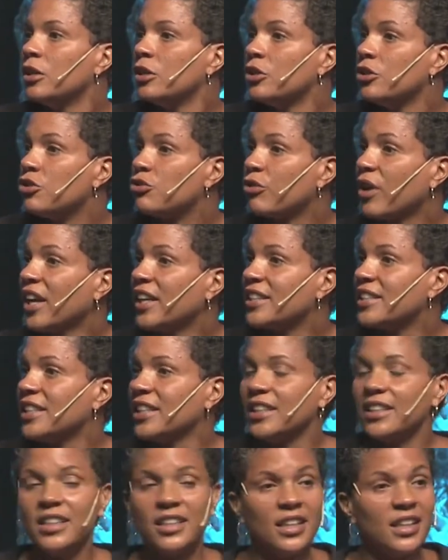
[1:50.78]
Drug
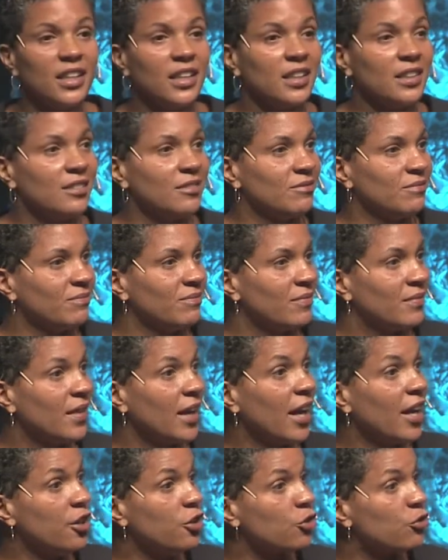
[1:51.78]
dealing
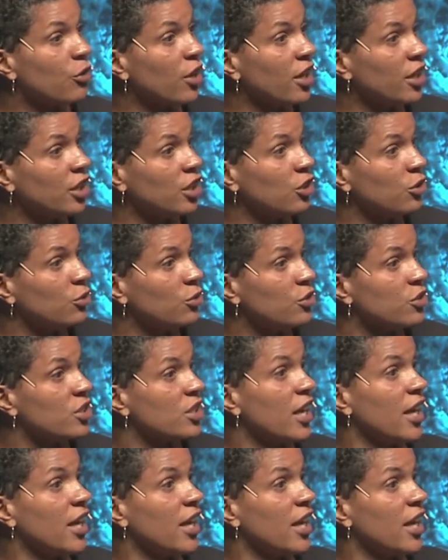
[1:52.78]
and drug use